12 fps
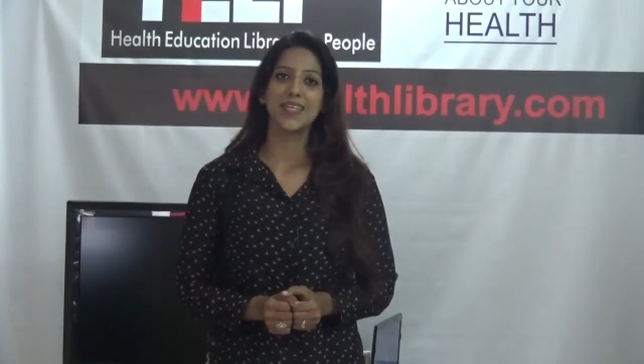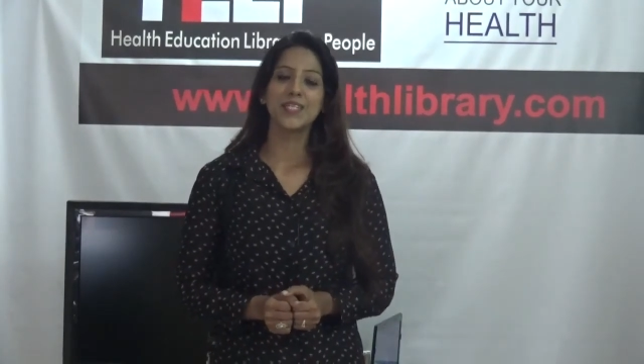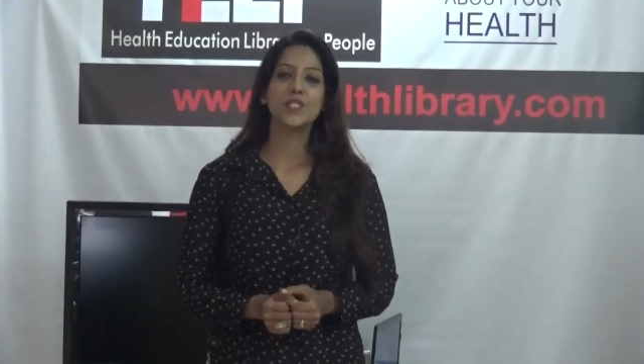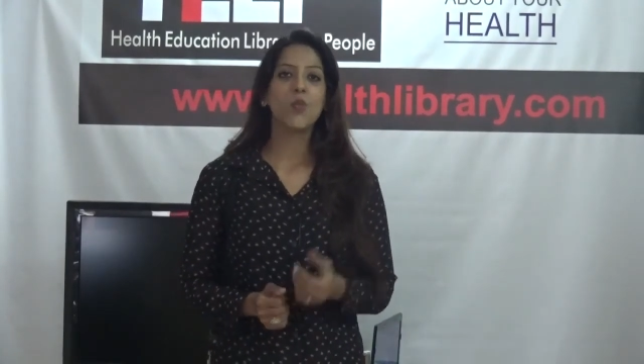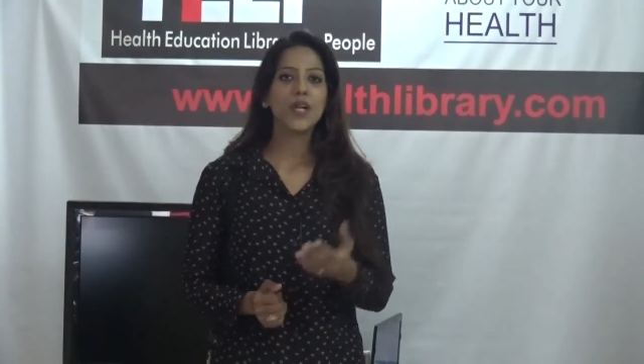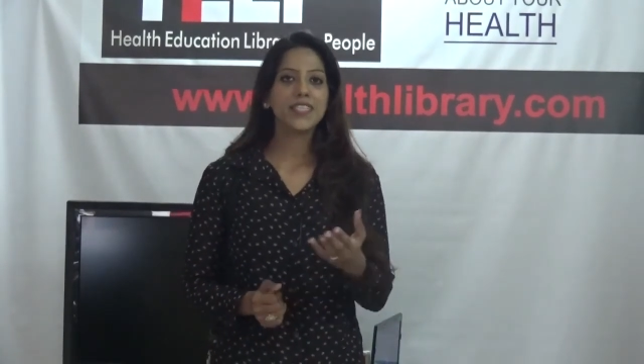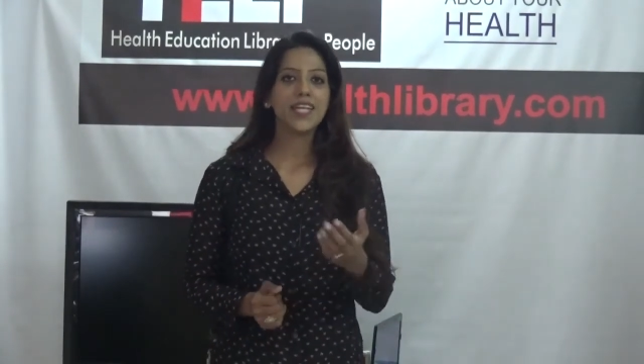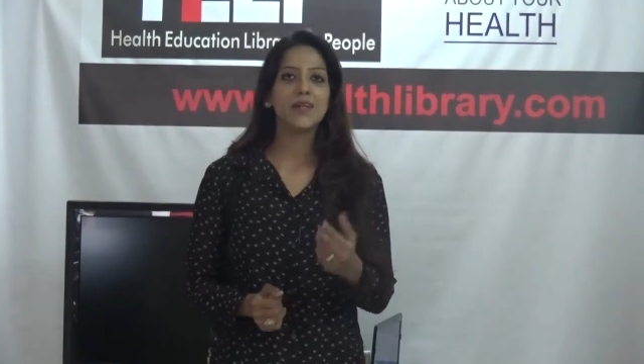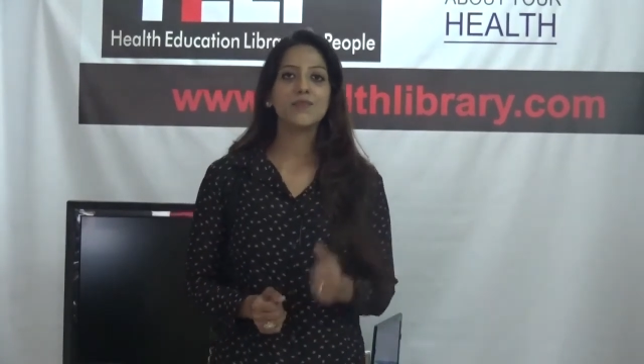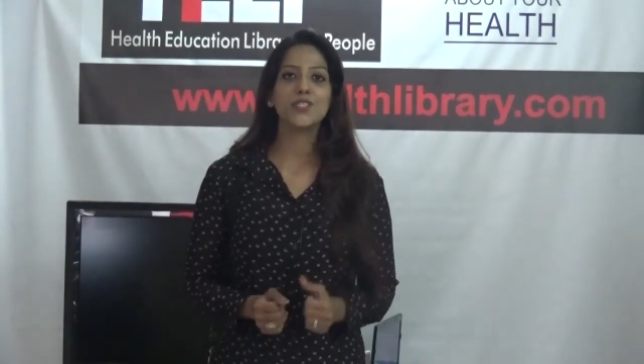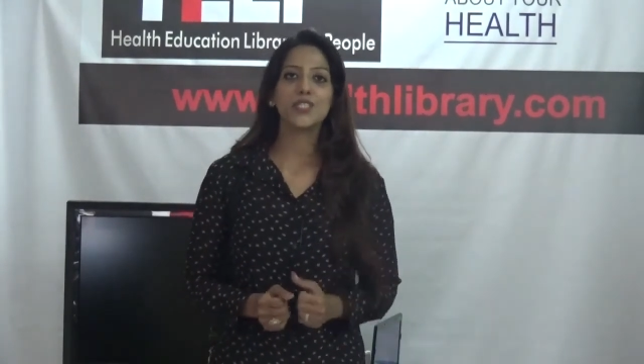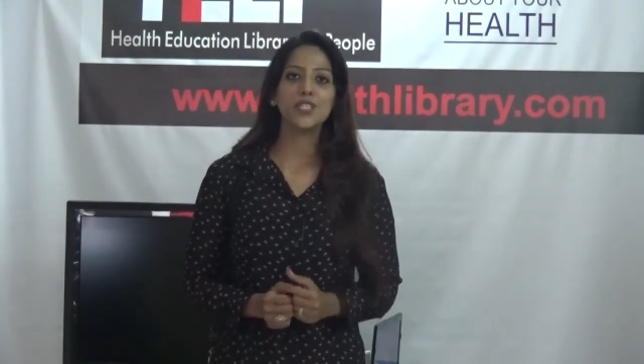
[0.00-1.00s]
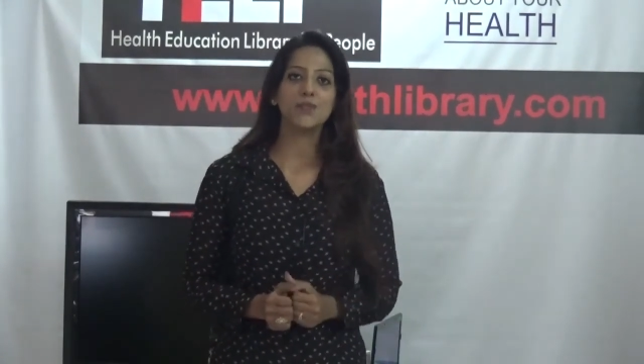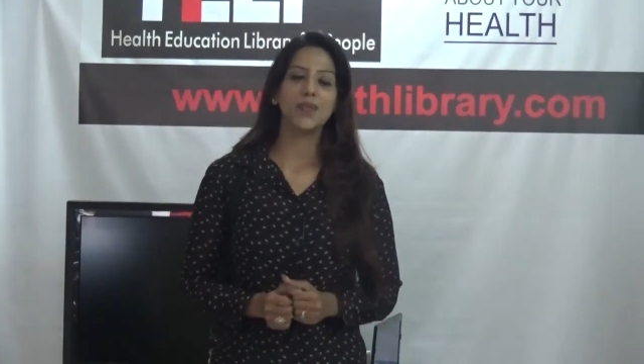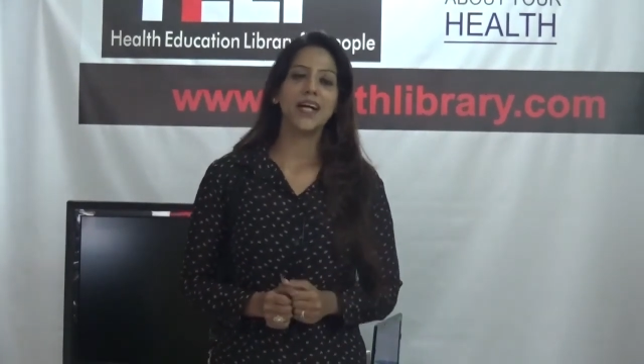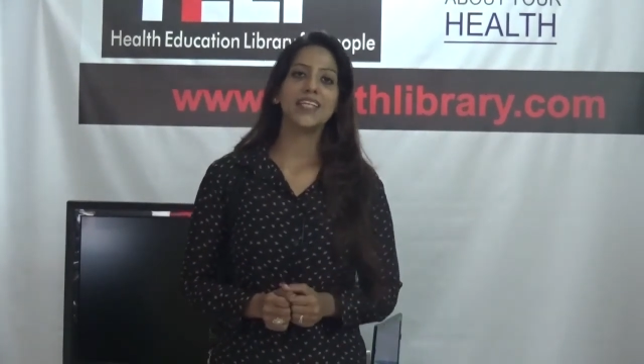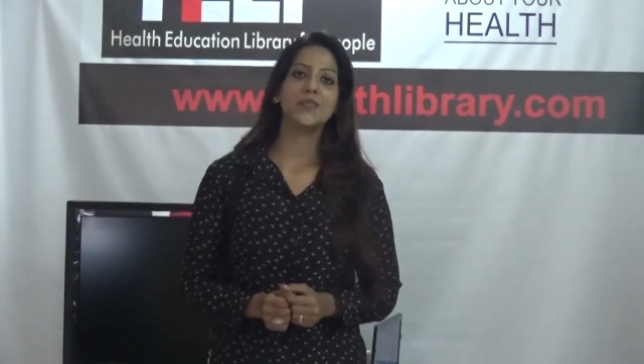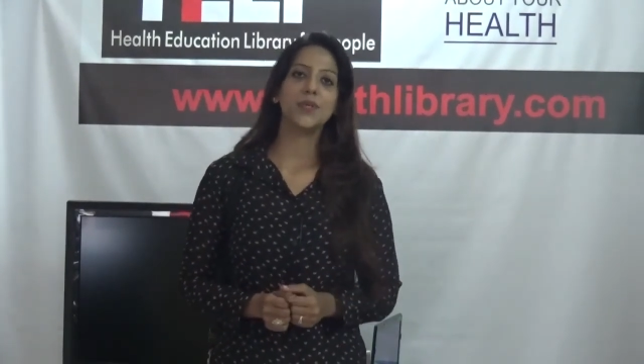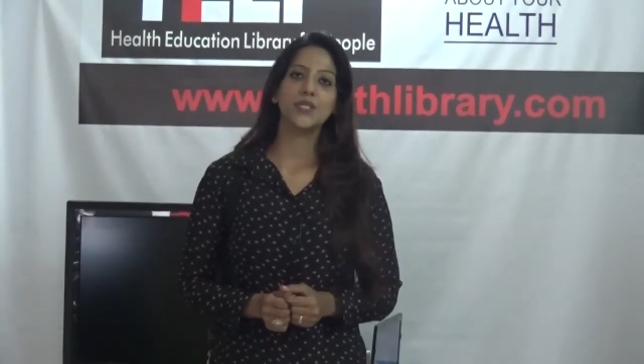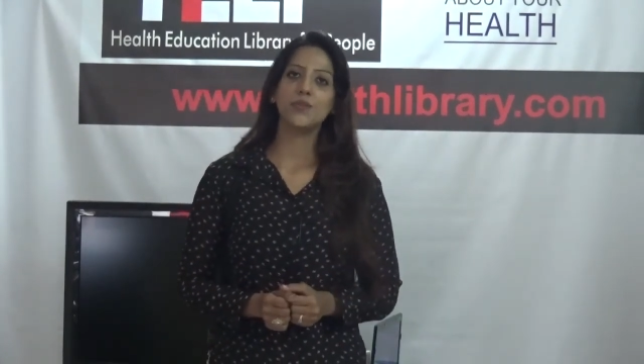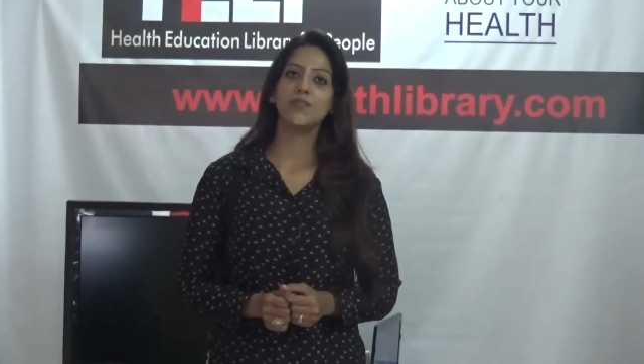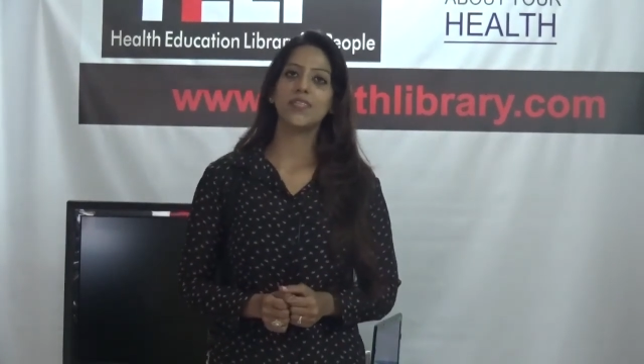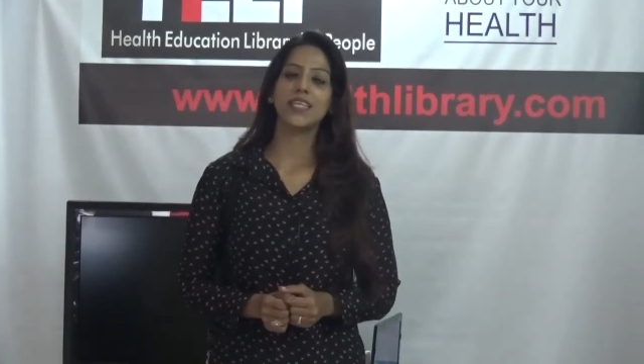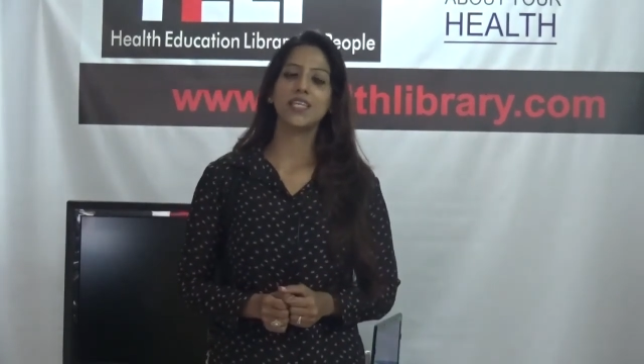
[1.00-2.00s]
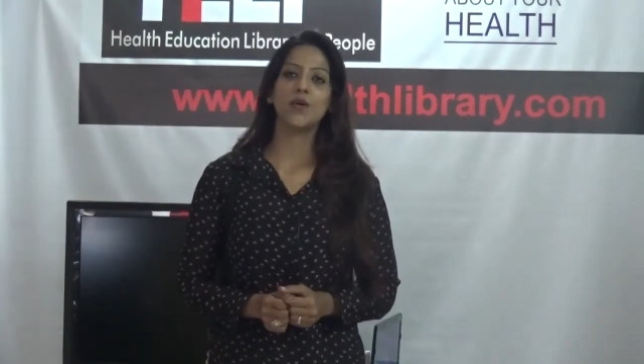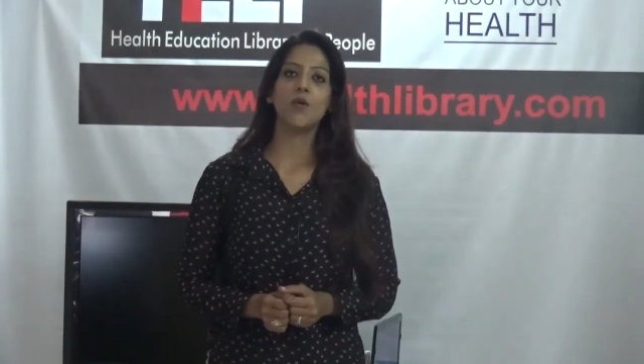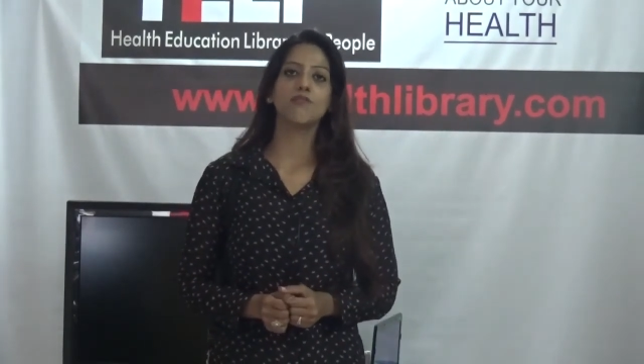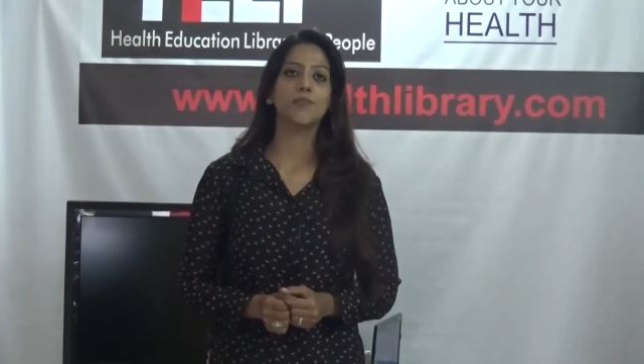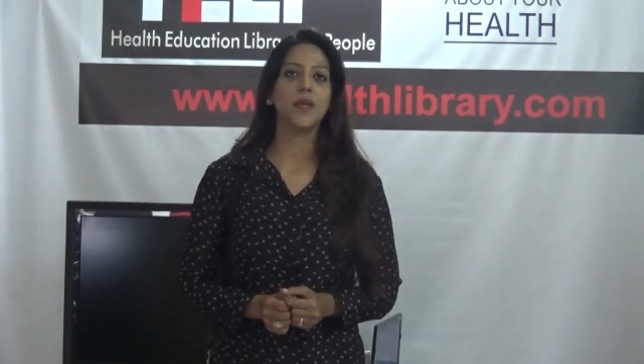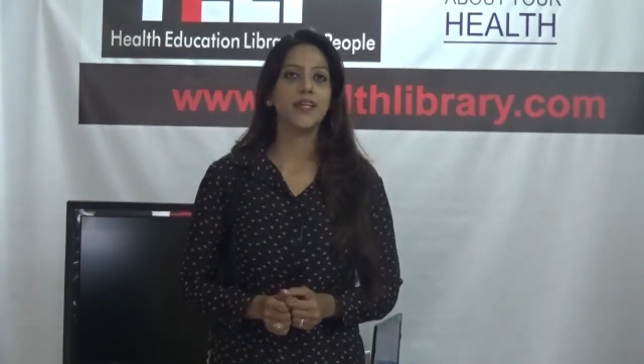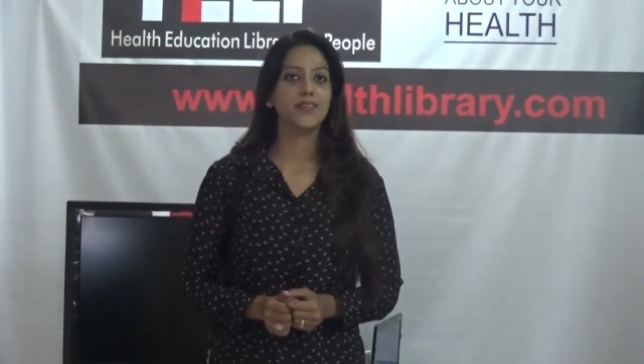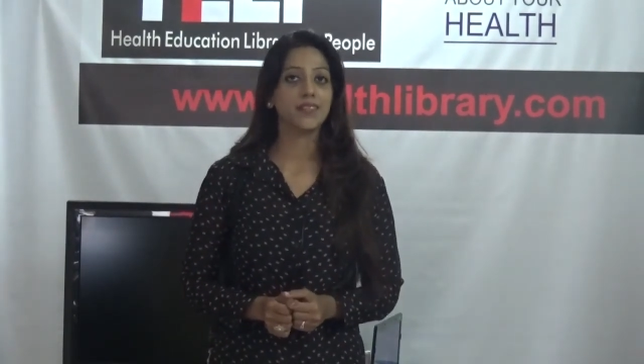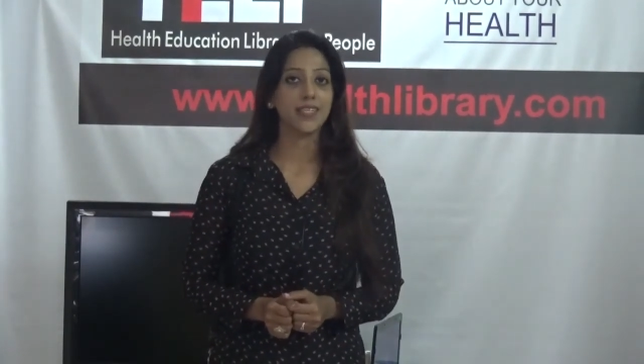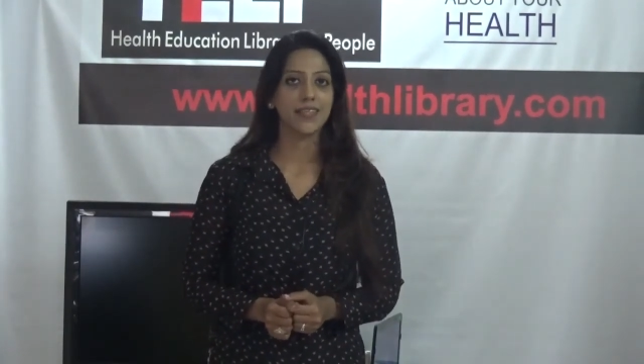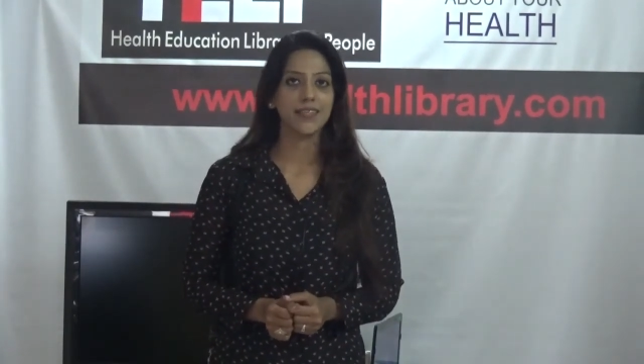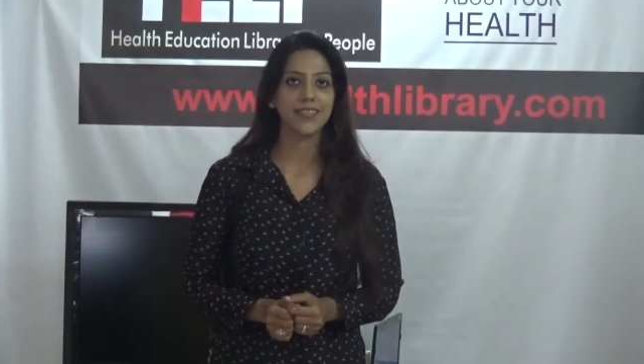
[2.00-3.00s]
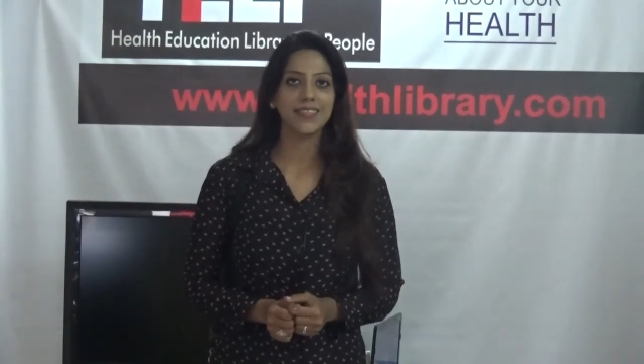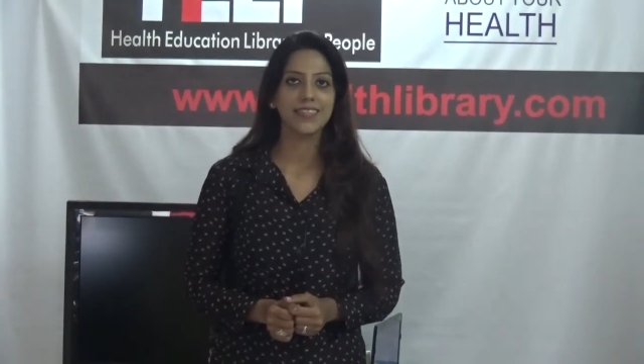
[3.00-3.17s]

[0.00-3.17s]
So what comes to your mind when you think of parenting?